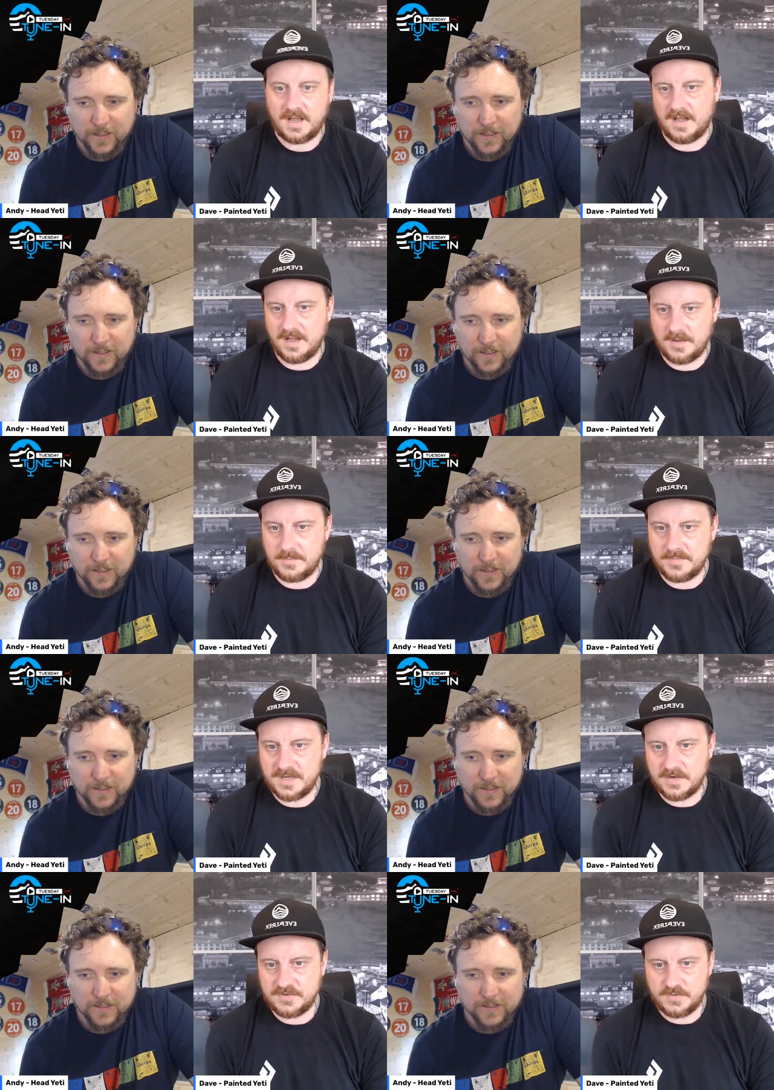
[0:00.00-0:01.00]
Speaker 1: Um,
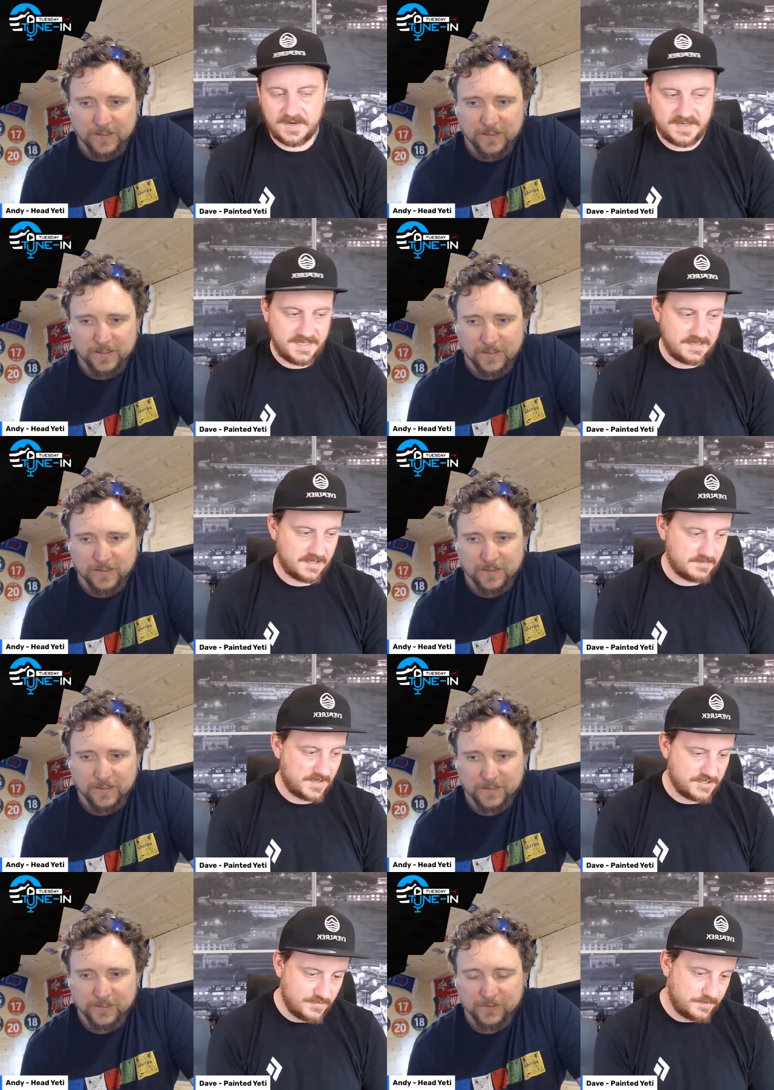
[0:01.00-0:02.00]
you know, do I need like
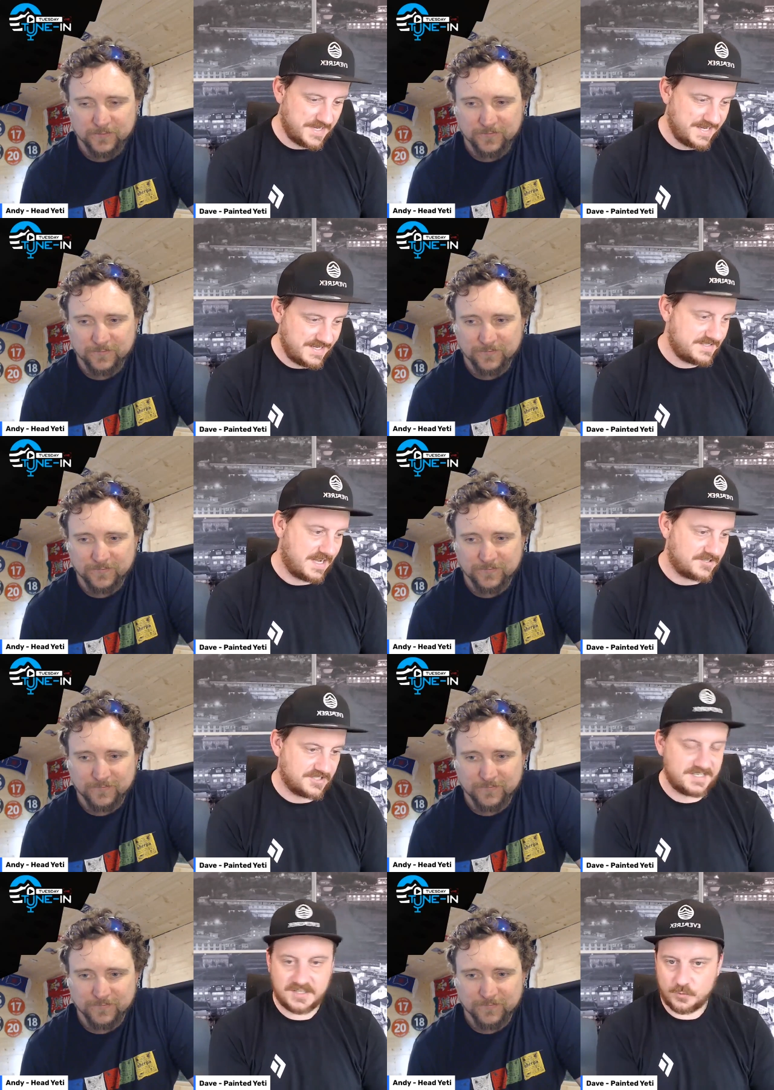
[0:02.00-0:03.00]
my two beanies? I'll
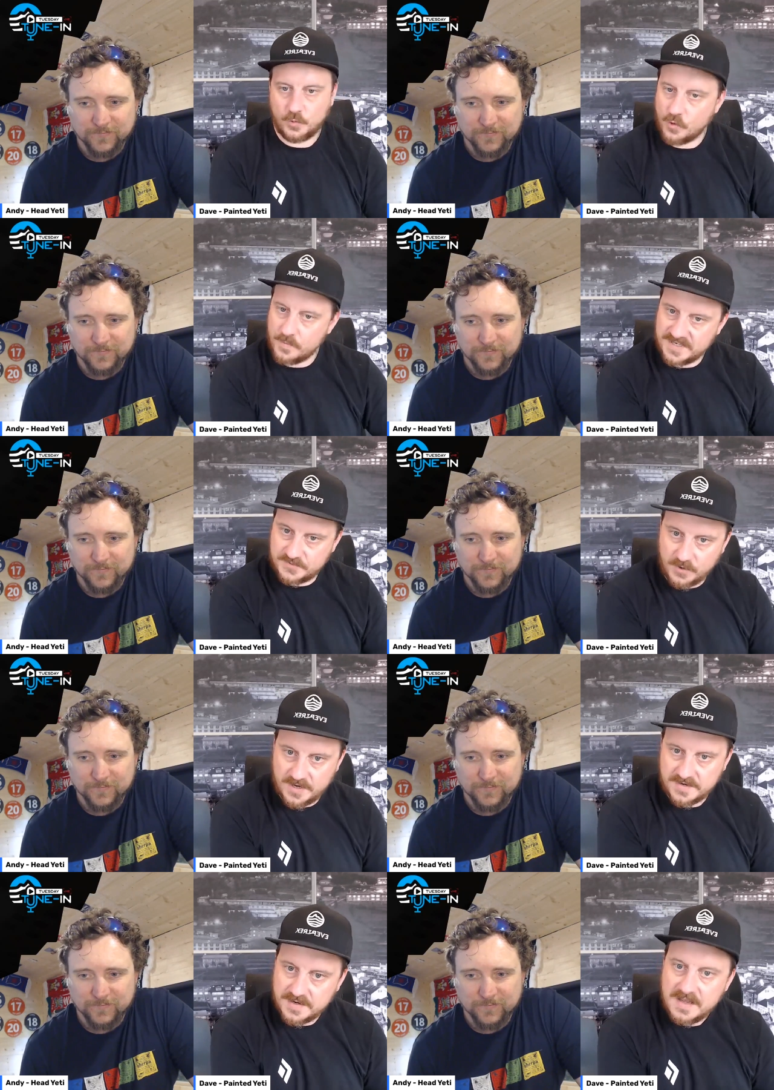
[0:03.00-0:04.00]
just take the warmest
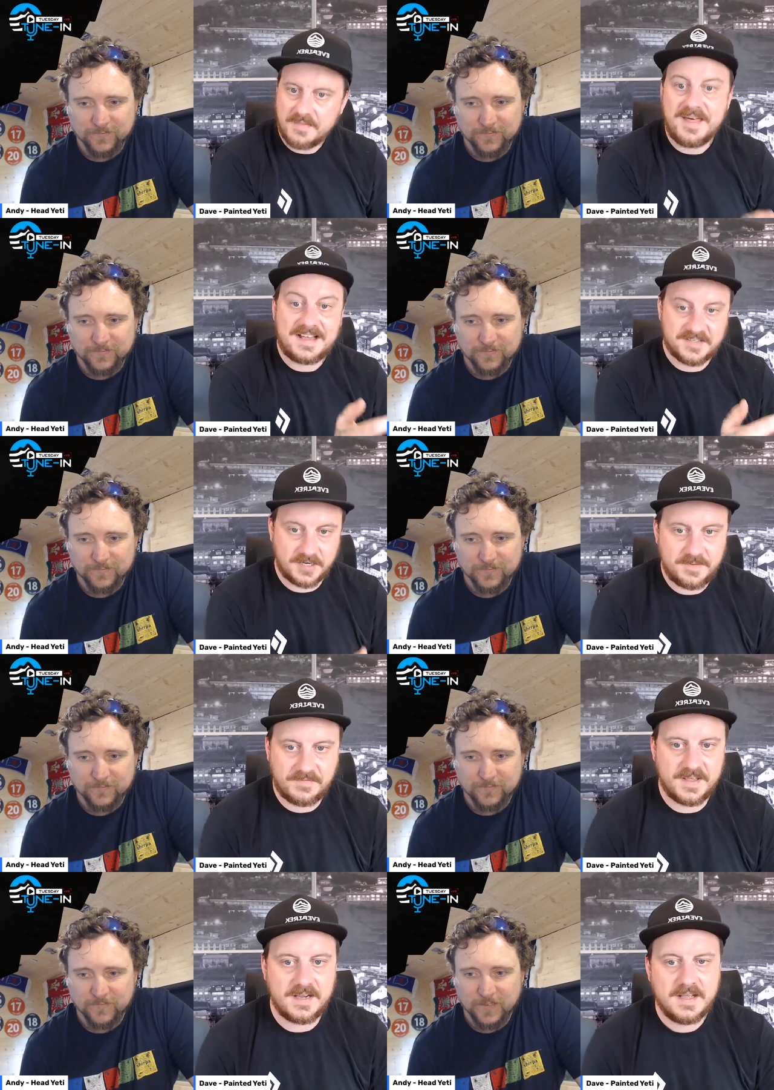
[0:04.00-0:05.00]
one, that type of
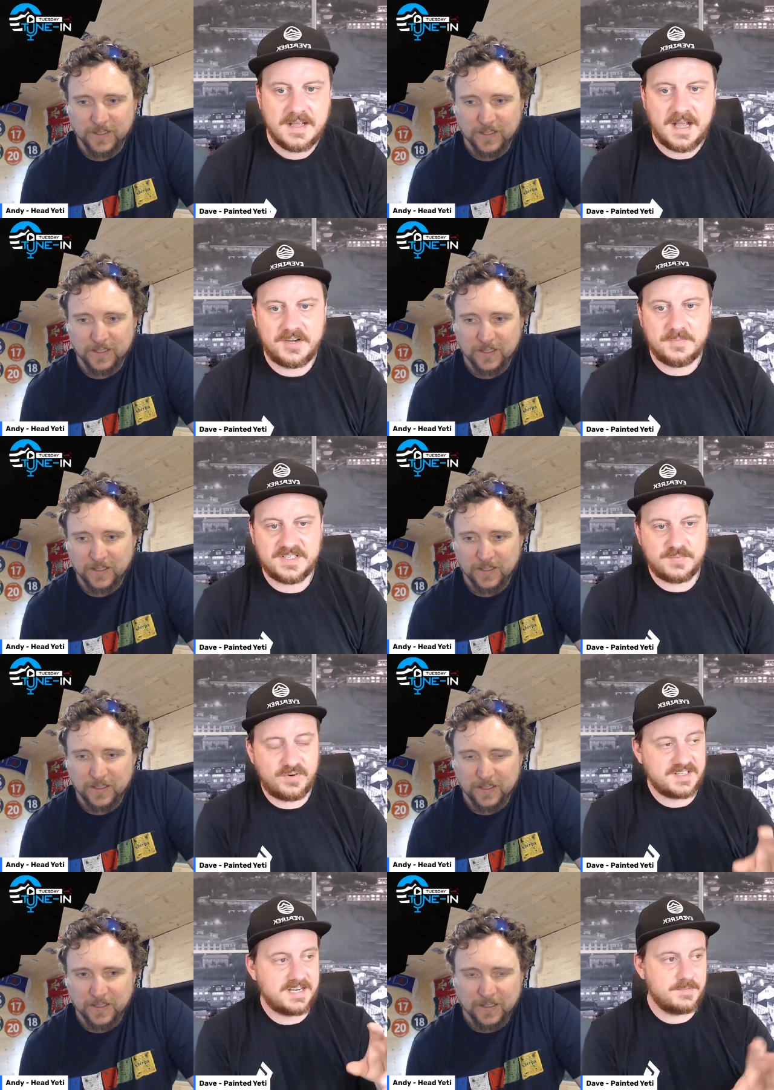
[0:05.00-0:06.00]
thing. And you'd be
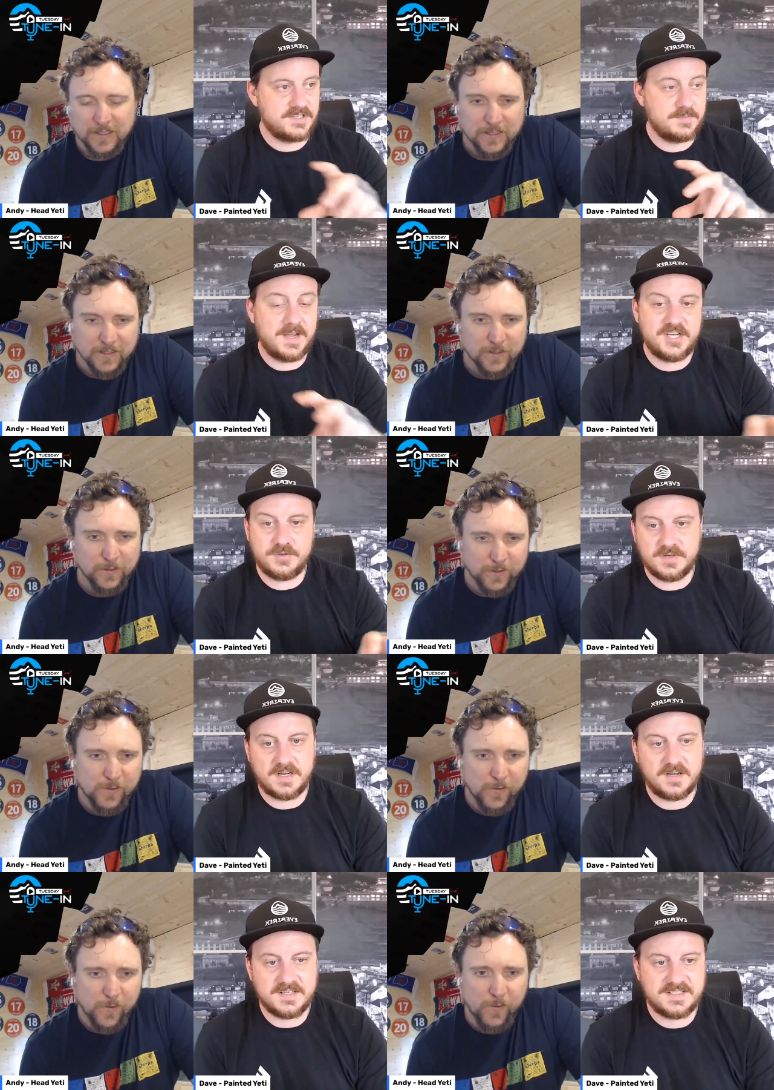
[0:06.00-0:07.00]
surprised how much space you can
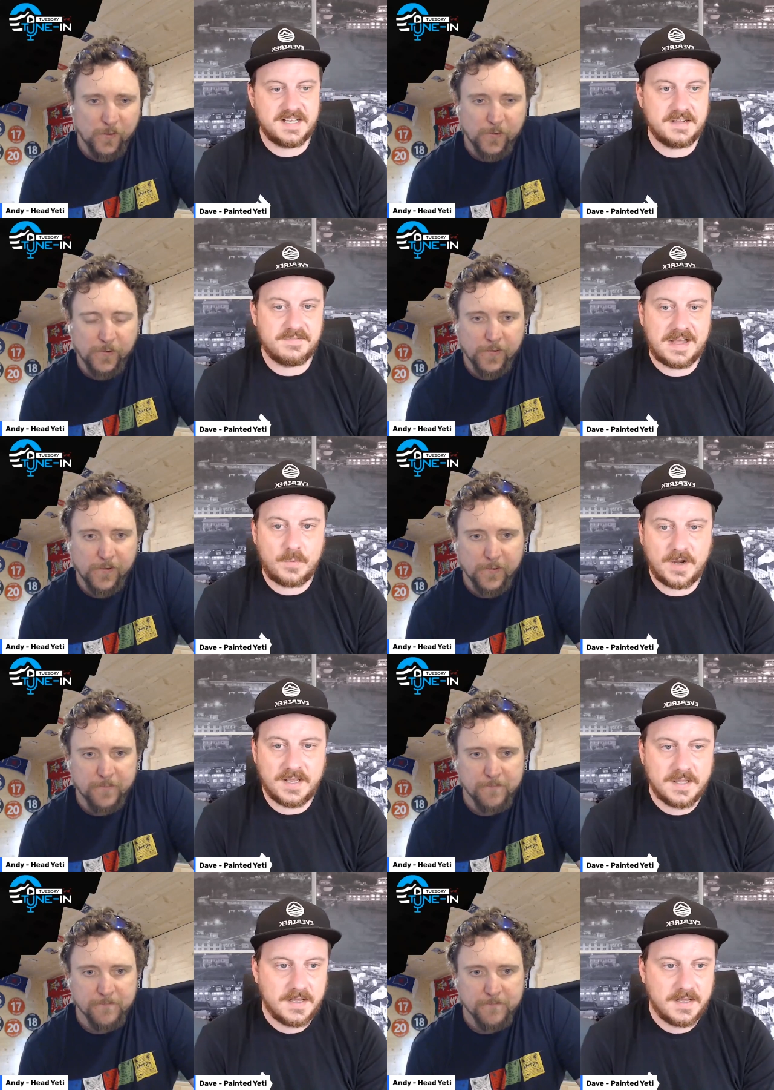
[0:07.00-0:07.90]
kind of save that way.